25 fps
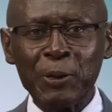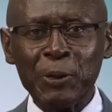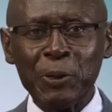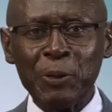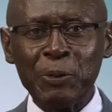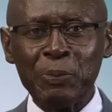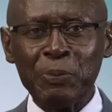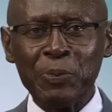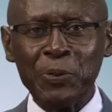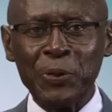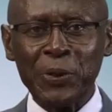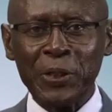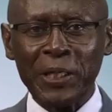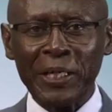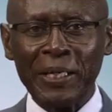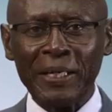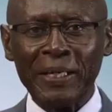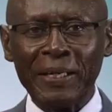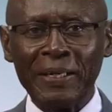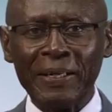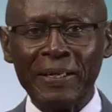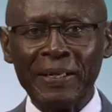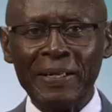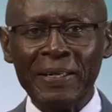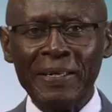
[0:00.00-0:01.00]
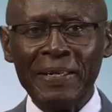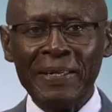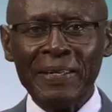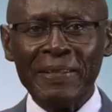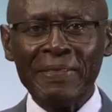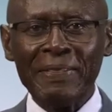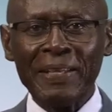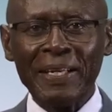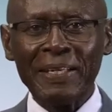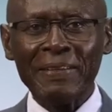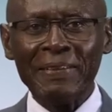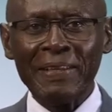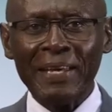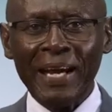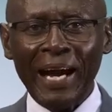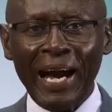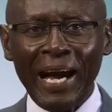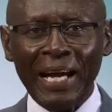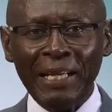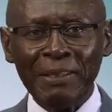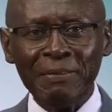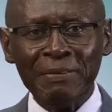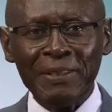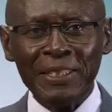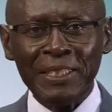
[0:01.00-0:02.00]
Obuya that the
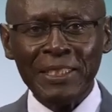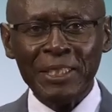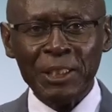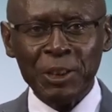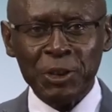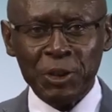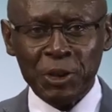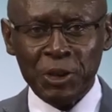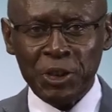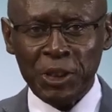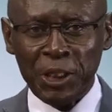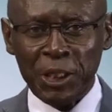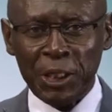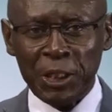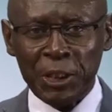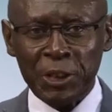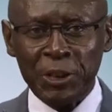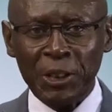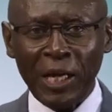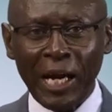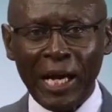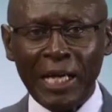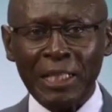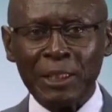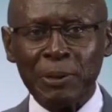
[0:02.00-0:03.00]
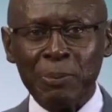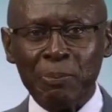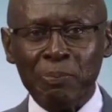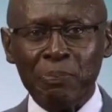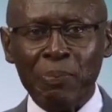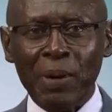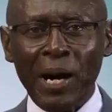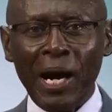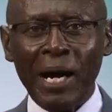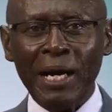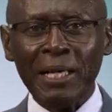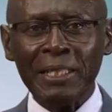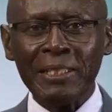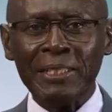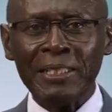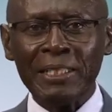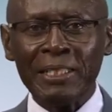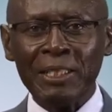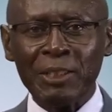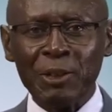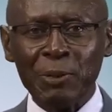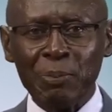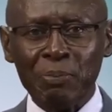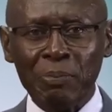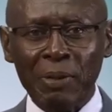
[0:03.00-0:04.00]
Adventist Church has barred
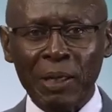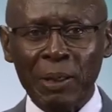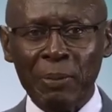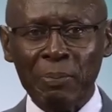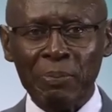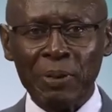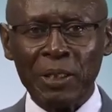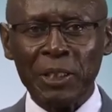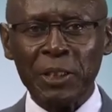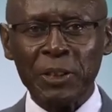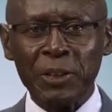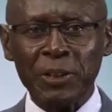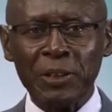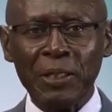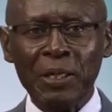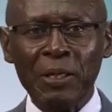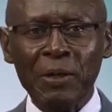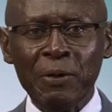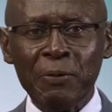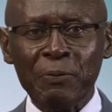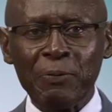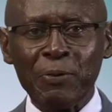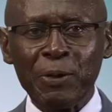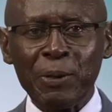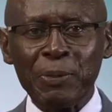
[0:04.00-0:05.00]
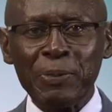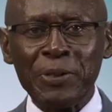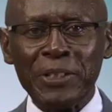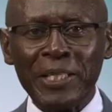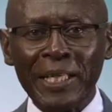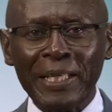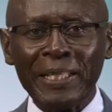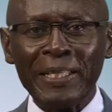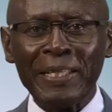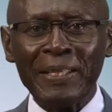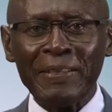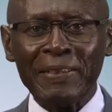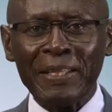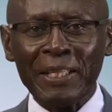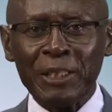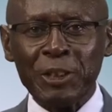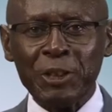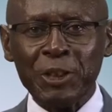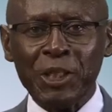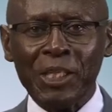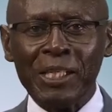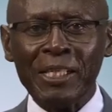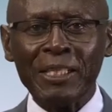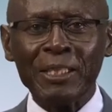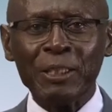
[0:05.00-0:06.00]
its members from taking their
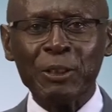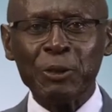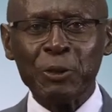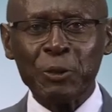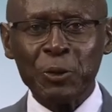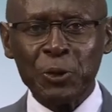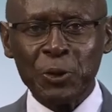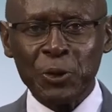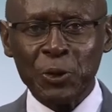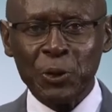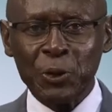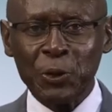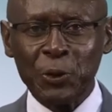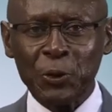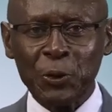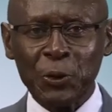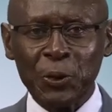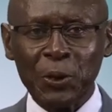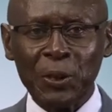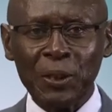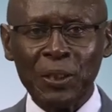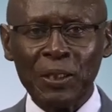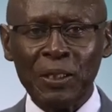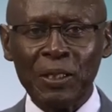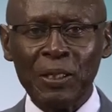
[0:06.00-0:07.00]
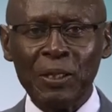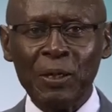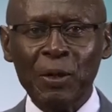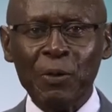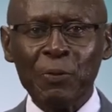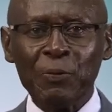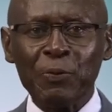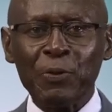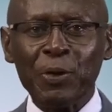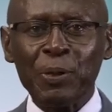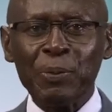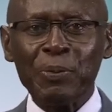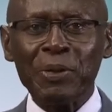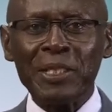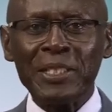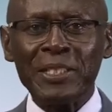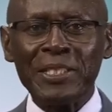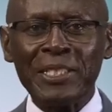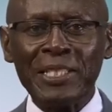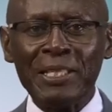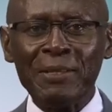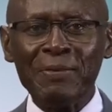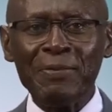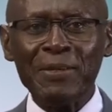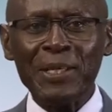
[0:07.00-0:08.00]
children to school, from
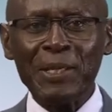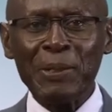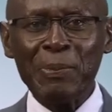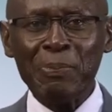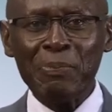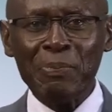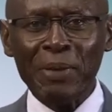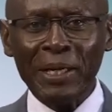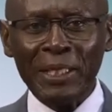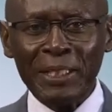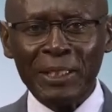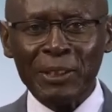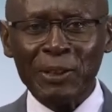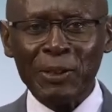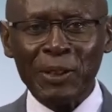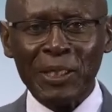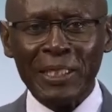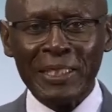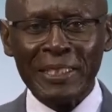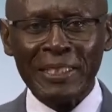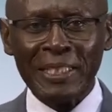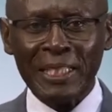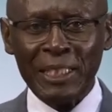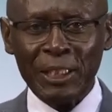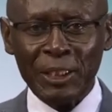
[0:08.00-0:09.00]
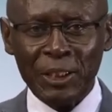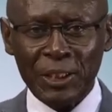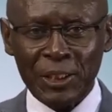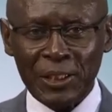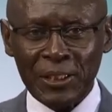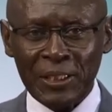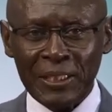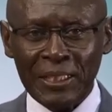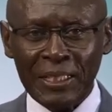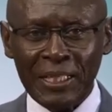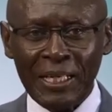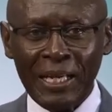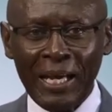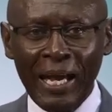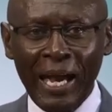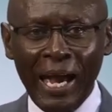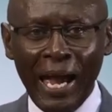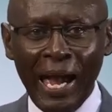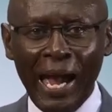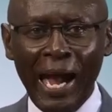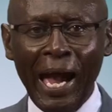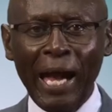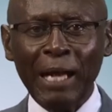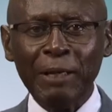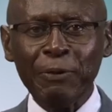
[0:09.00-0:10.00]
receiving medical attention,
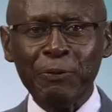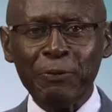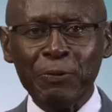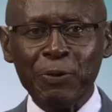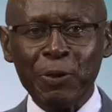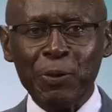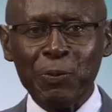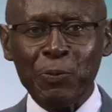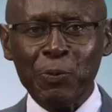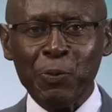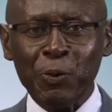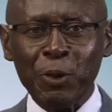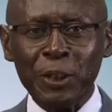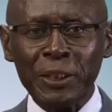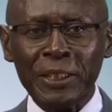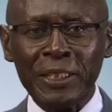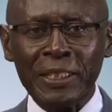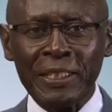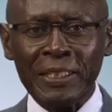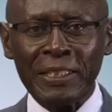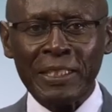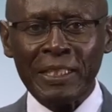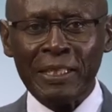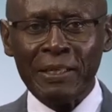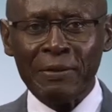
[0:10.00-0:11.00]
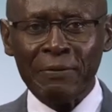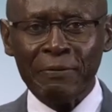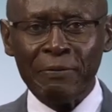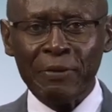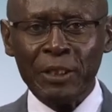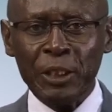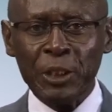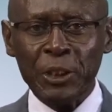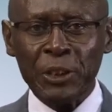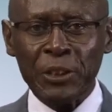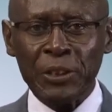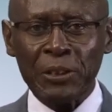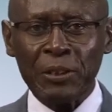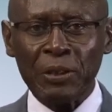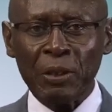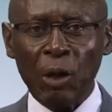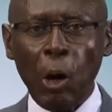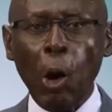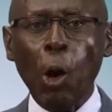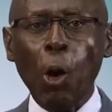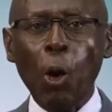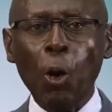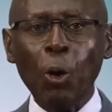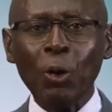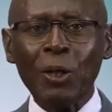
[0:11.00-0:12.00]
and from watching television
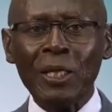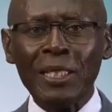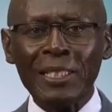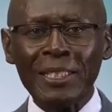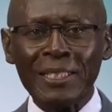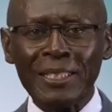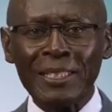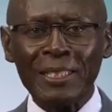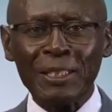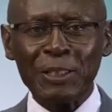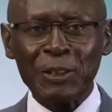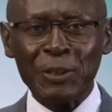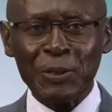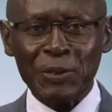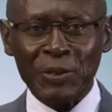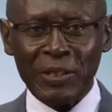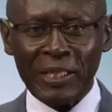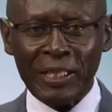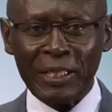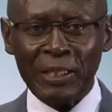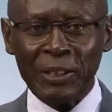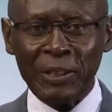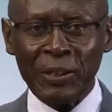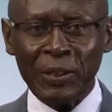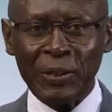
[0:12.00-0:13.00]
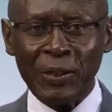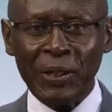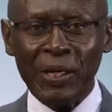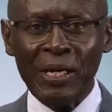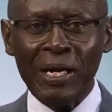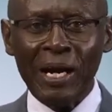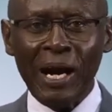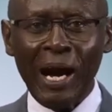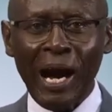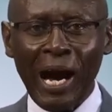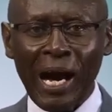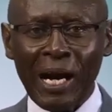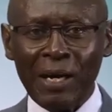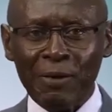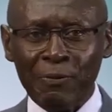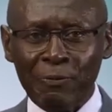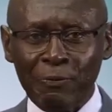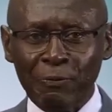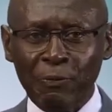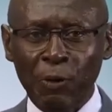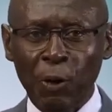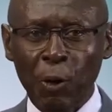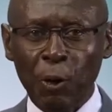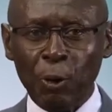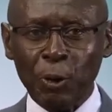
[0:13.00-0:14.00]
or listening to radio are
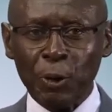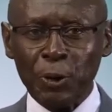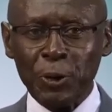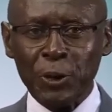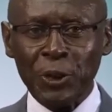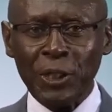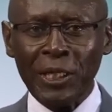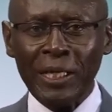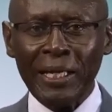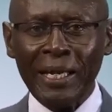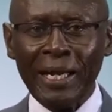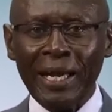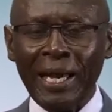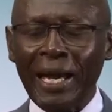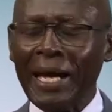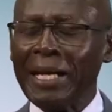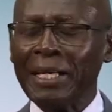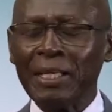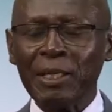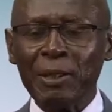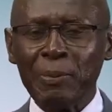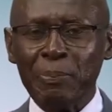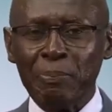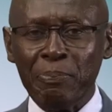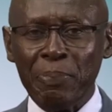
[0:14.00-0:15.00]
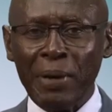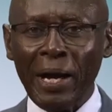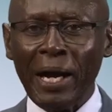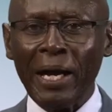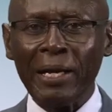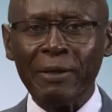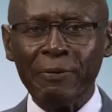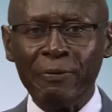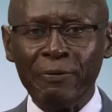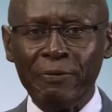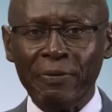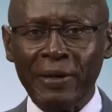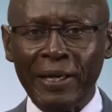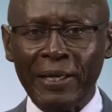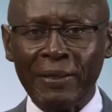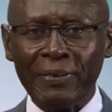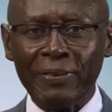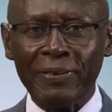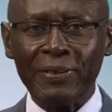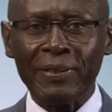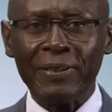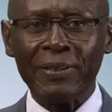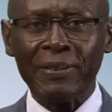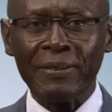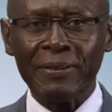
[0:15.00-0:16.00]
false and in bad
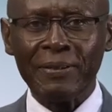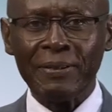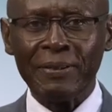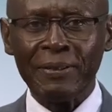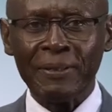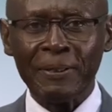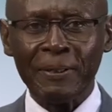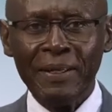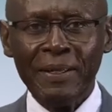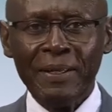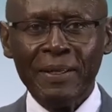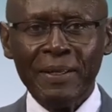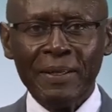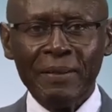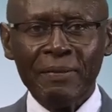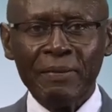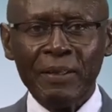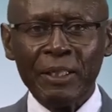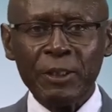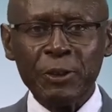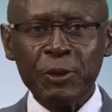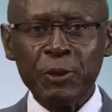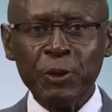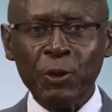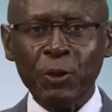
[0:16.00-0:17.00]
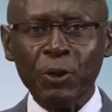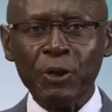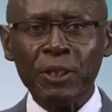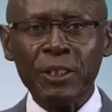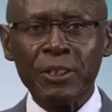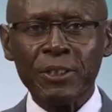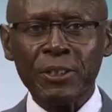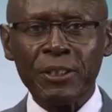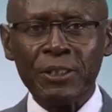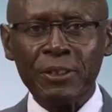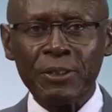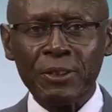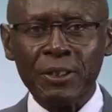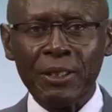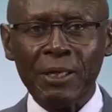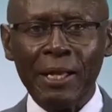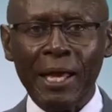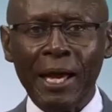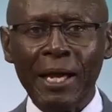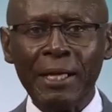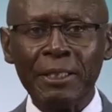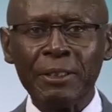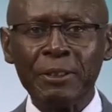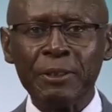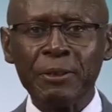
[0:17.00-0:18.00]
faith. The story's
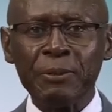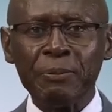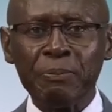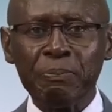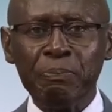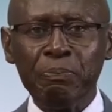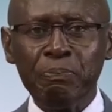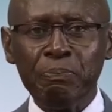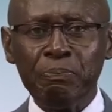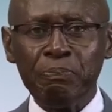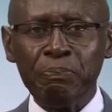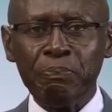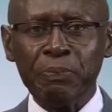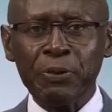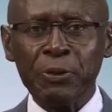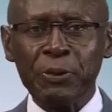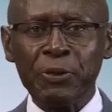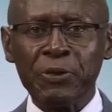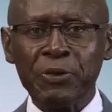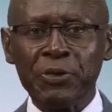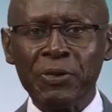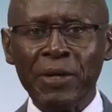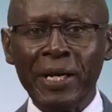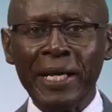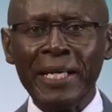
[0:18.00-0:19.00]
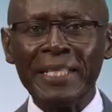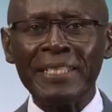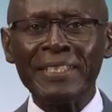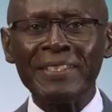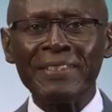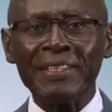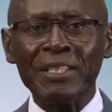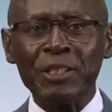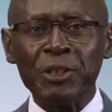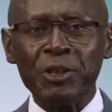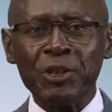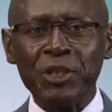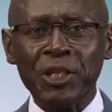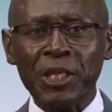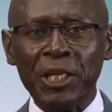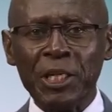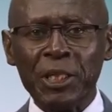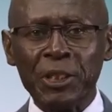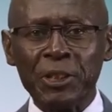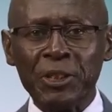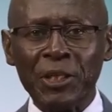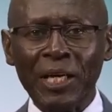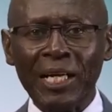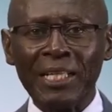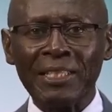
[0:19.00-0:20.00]
slant portrays the
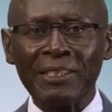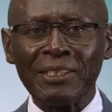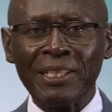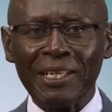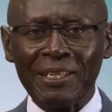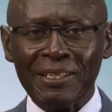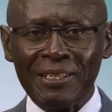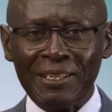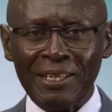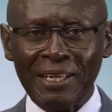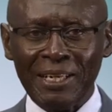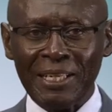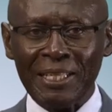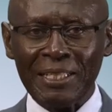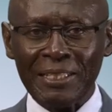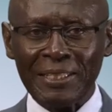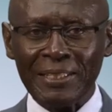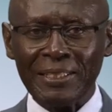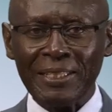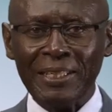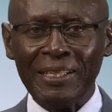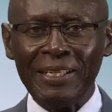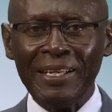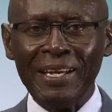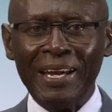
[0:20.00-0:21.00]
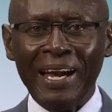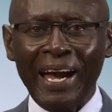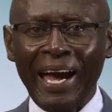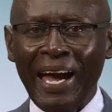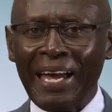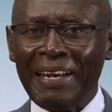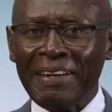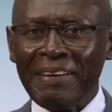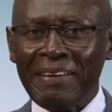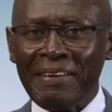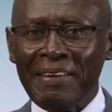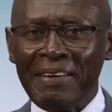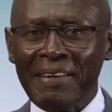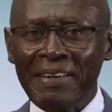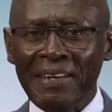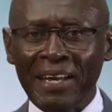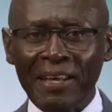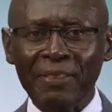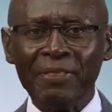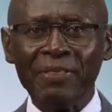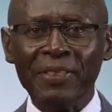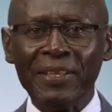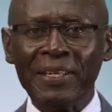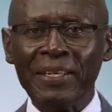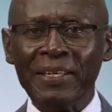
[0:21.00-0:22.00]
church as a cult, and
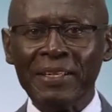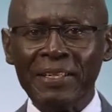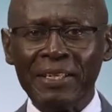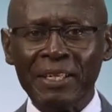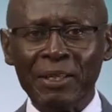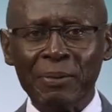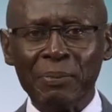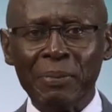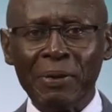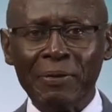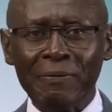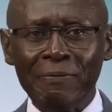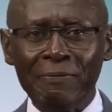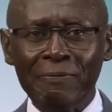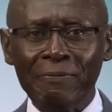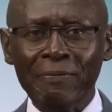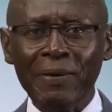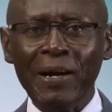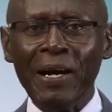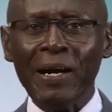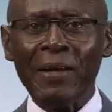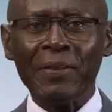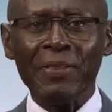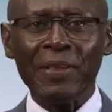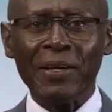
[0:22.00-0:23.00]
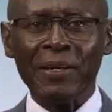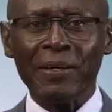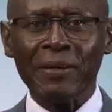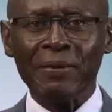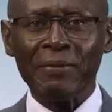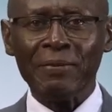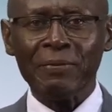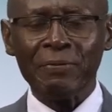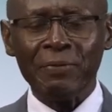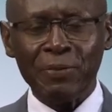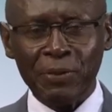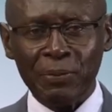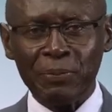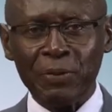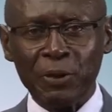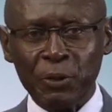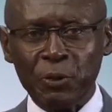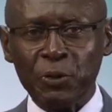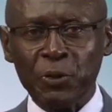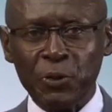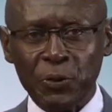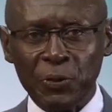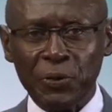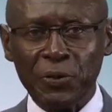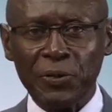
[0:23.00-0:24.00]
nothing can be farther from the
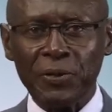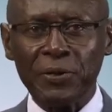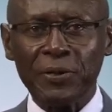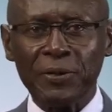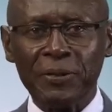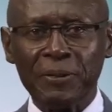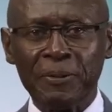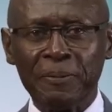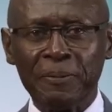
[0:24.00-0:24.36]
truth.